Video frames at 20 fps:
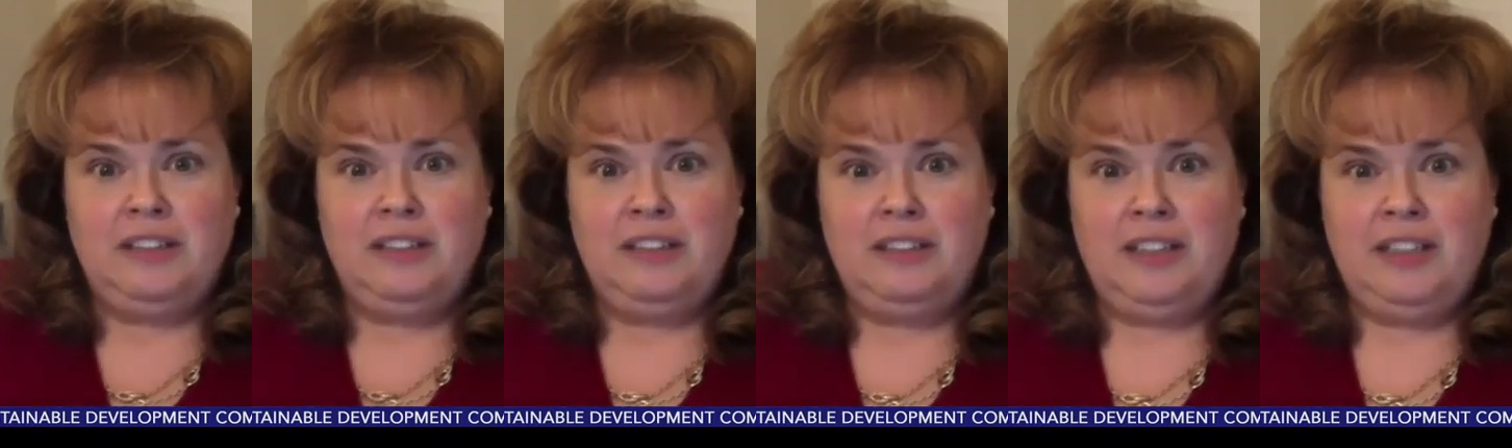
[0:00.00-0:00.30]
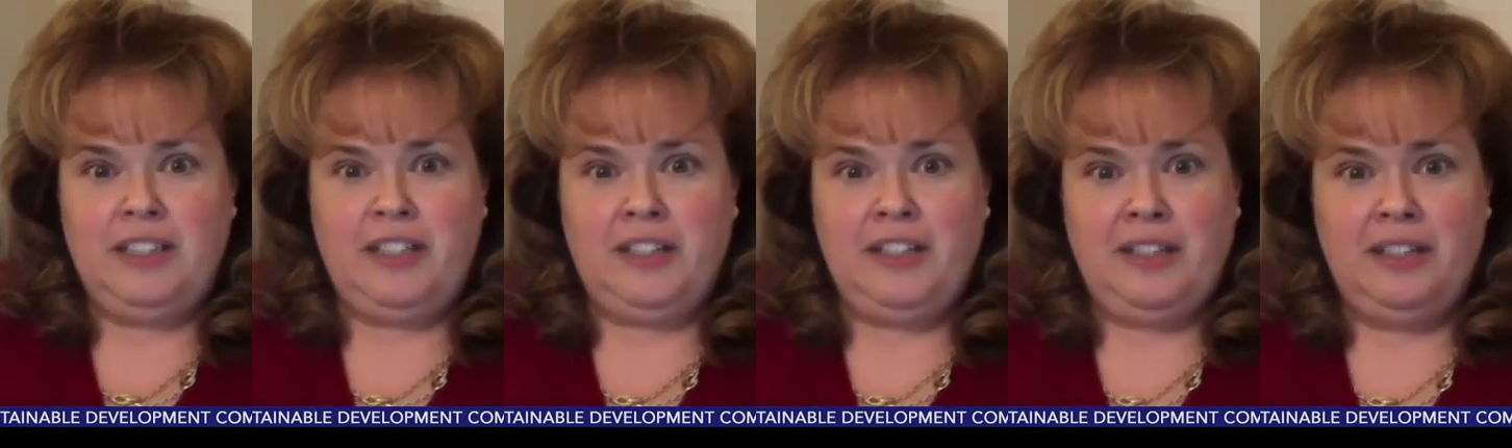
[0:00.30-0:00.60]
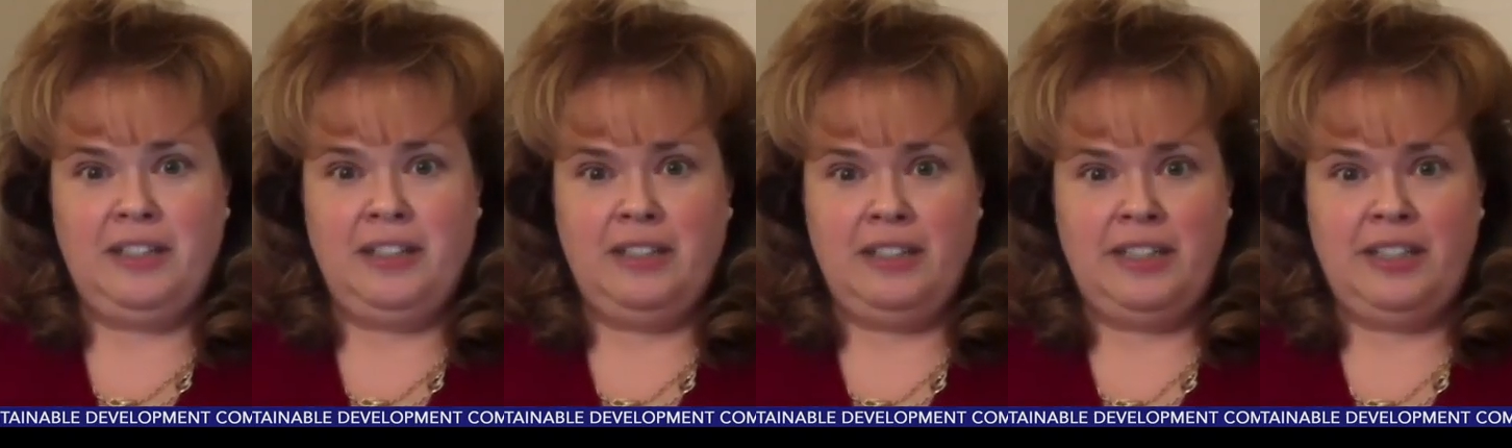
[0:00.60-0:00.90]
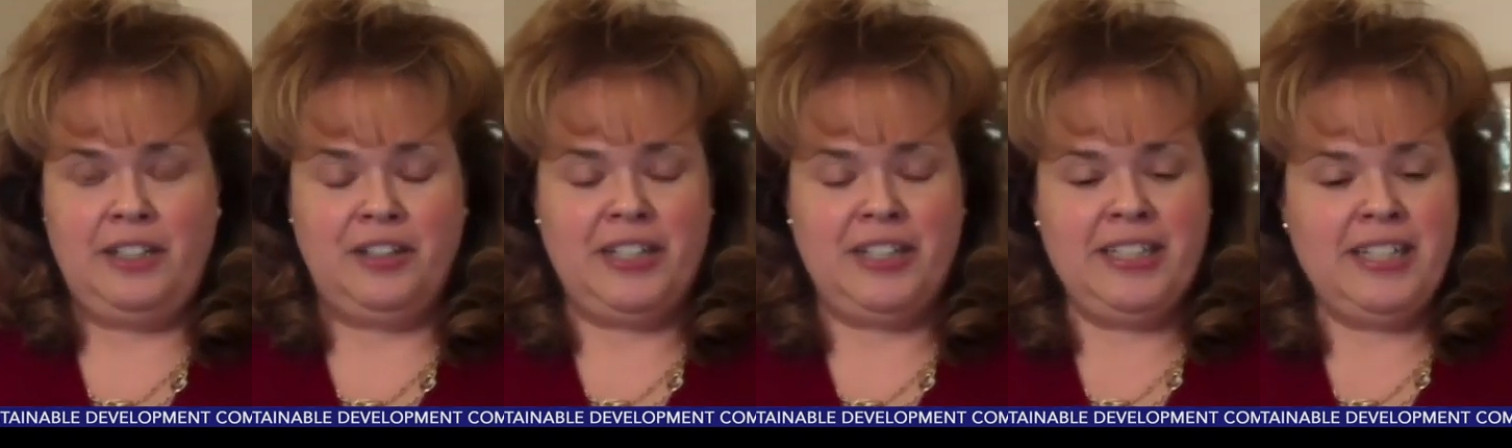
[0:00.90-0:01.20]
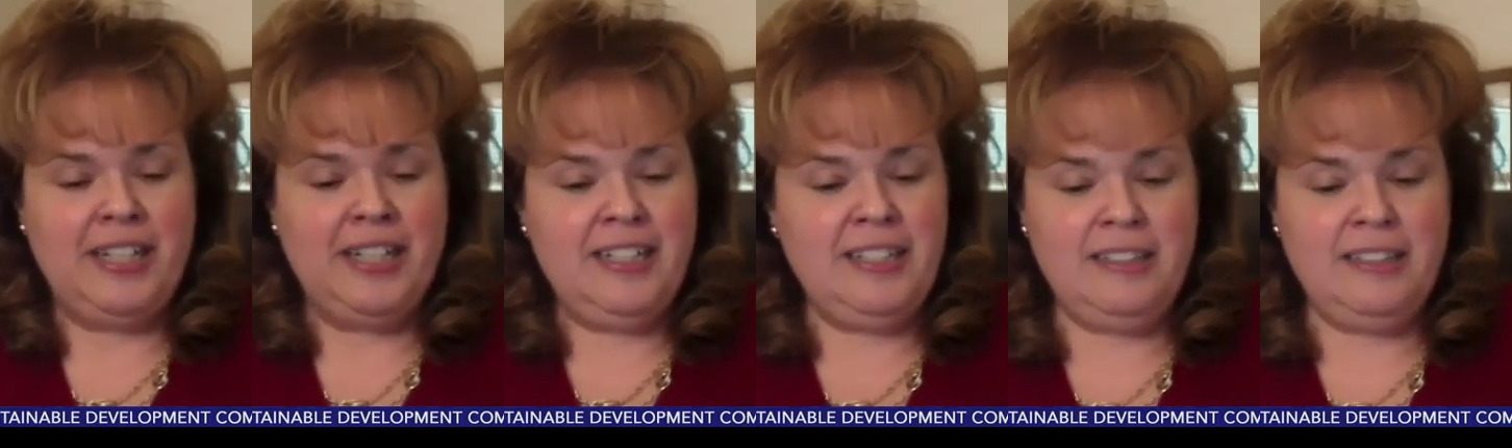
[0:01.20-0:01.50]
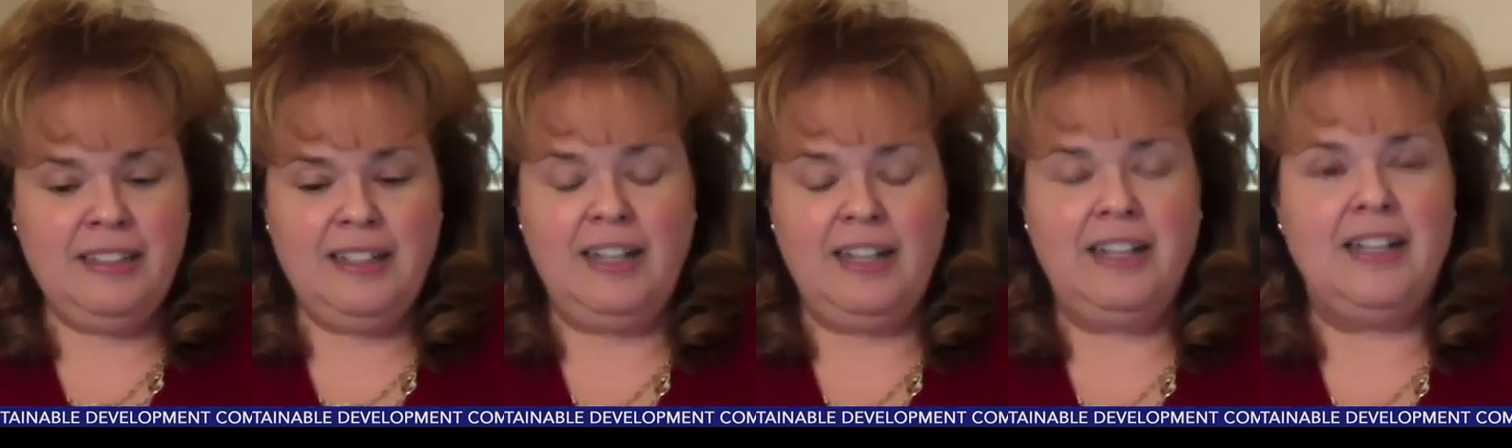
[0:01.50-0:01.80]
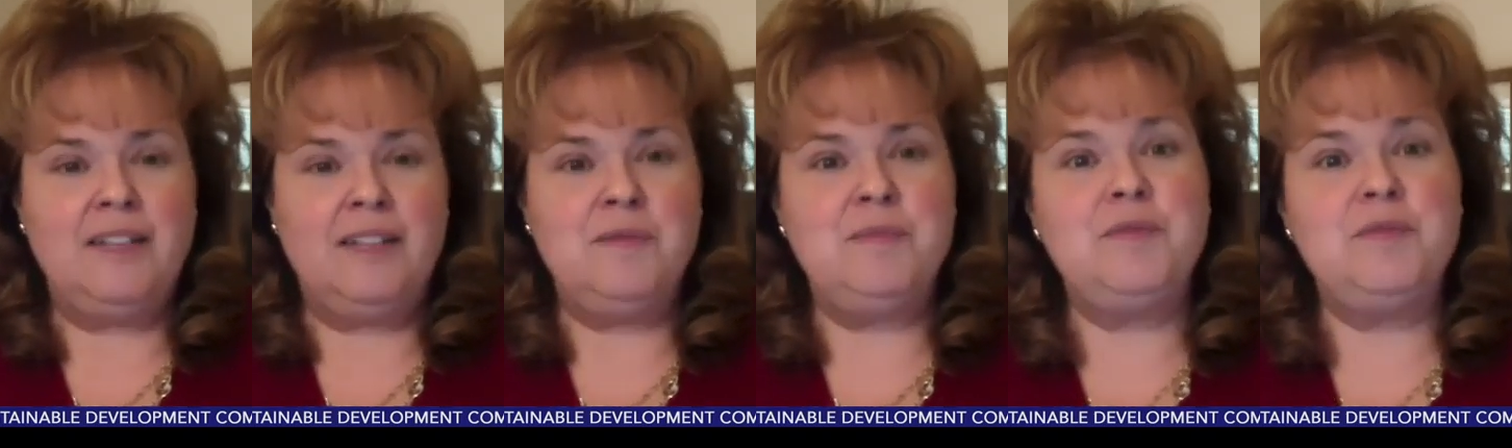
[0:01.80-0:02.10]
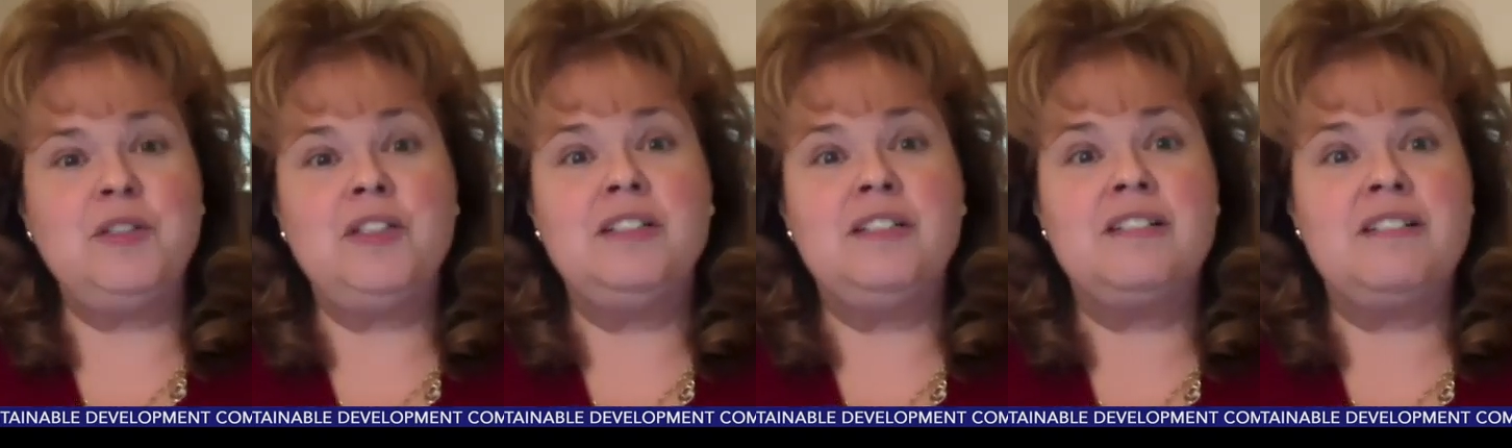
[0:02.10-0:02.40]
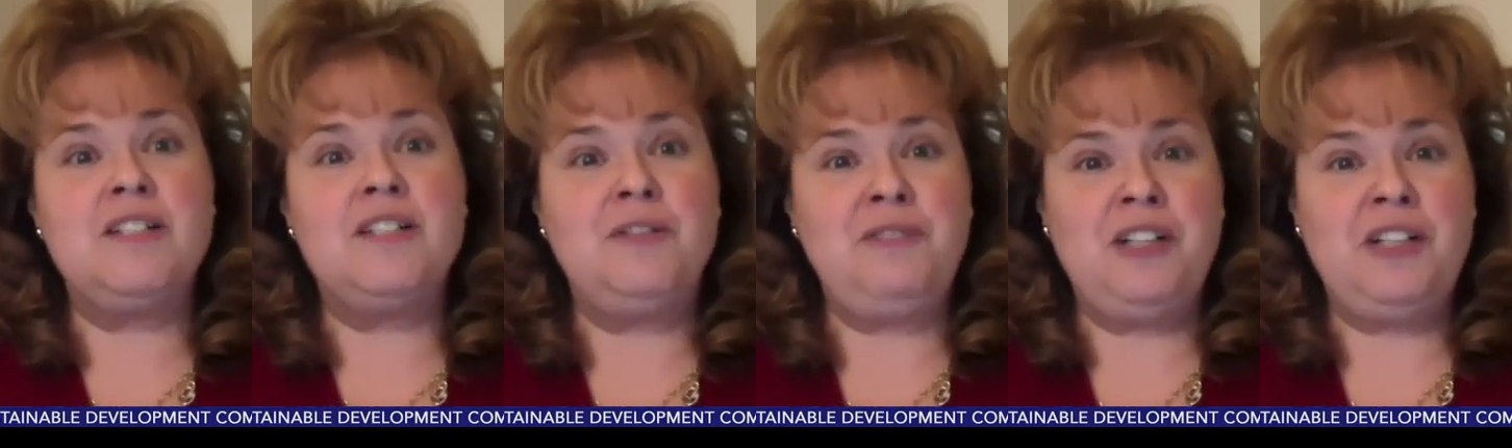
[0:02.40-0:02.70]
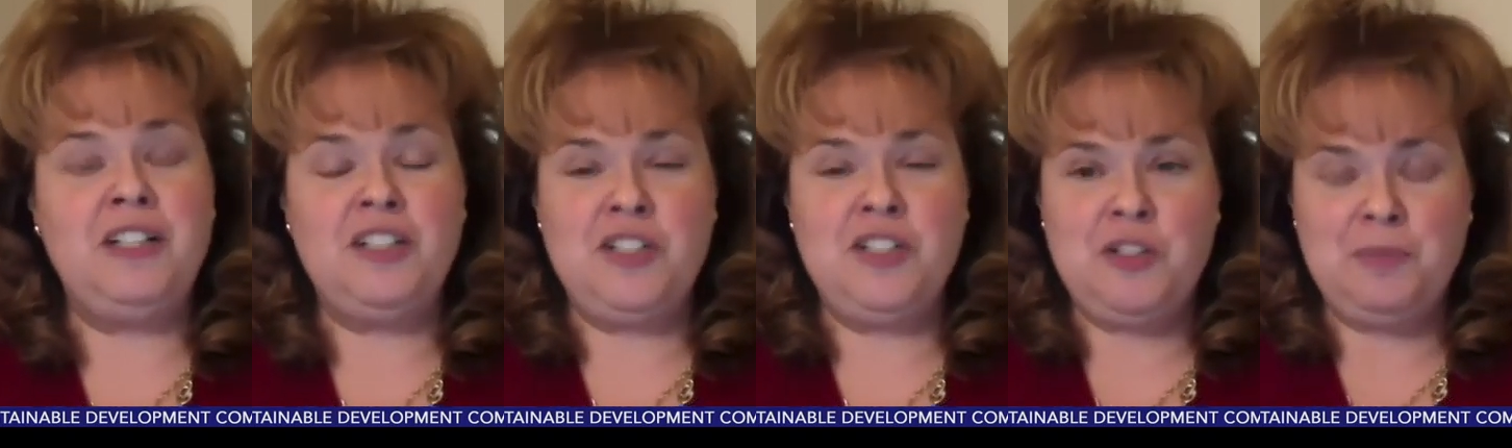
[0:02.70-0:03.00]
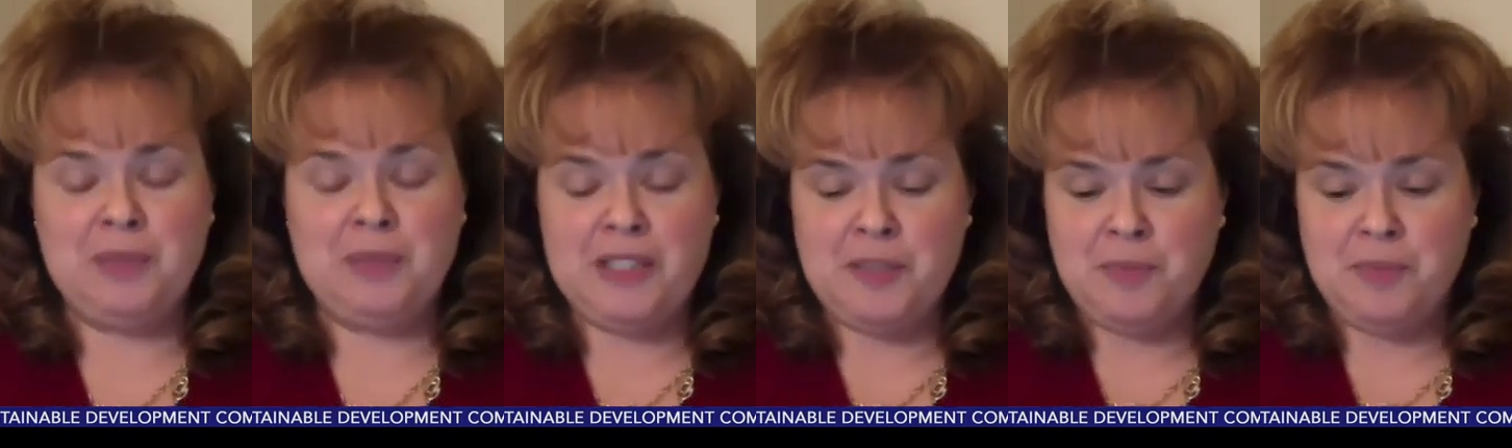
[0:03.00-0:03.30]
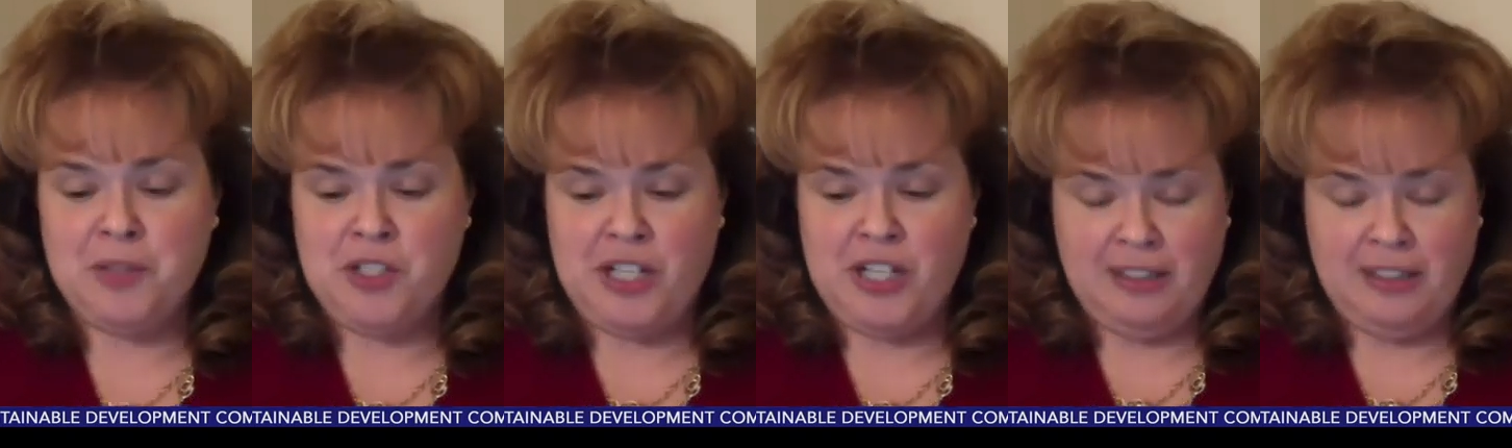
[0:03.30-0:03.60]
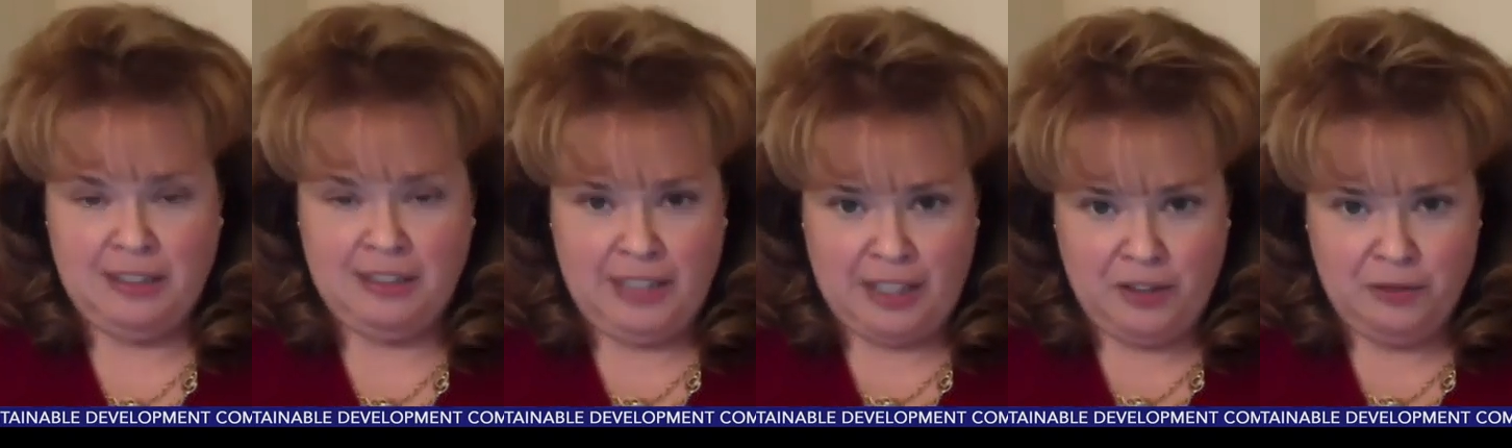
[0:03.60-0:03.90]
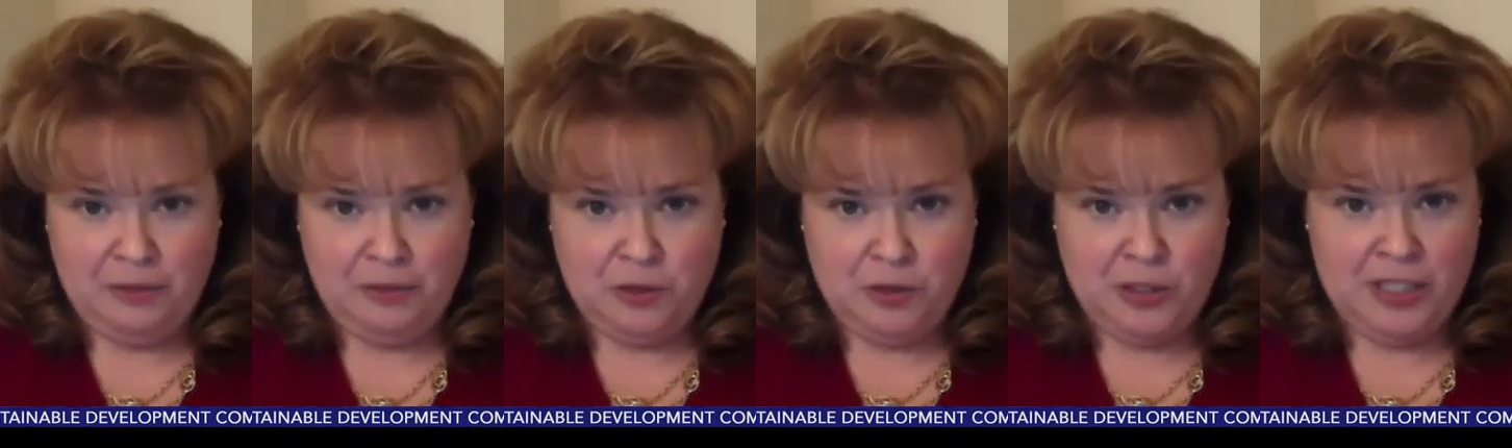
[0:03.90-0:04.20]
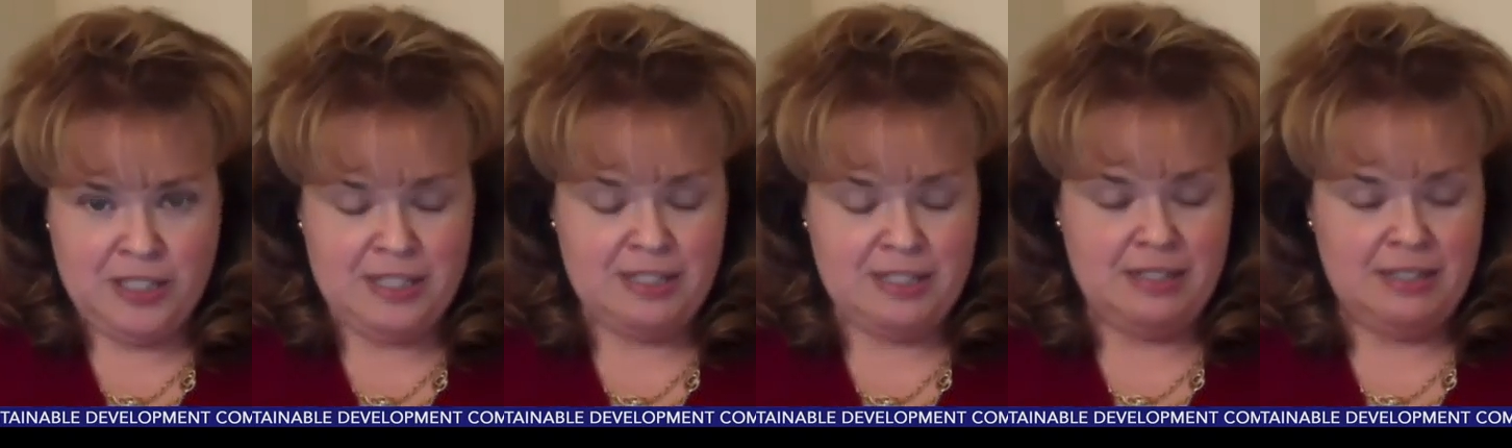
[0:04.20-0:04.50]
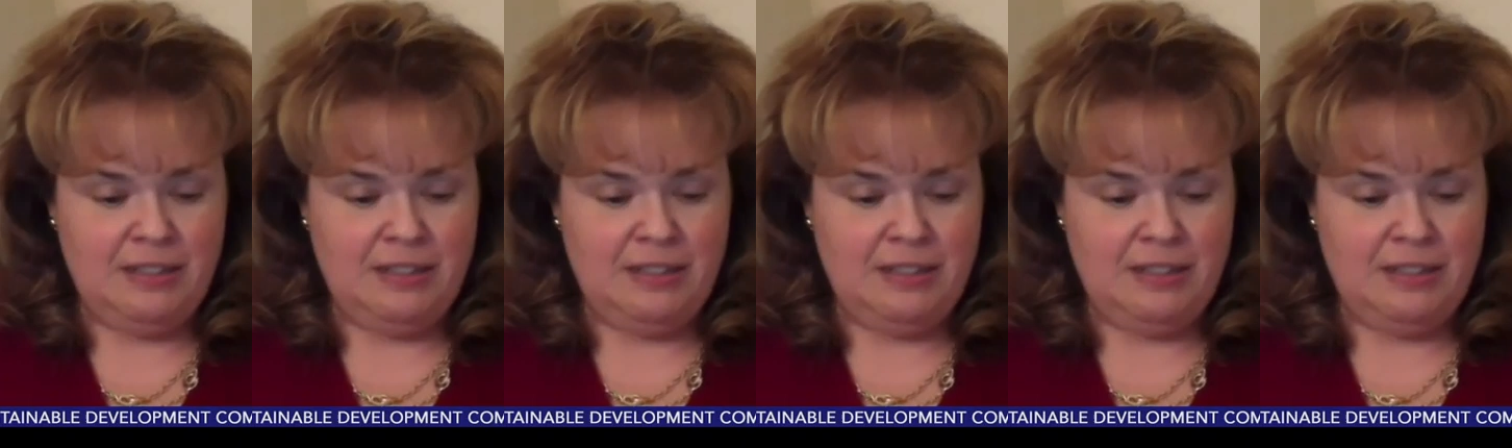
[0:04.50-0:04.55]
Go ahead. Hearing none, um, Sophia, could you please project the letter for us?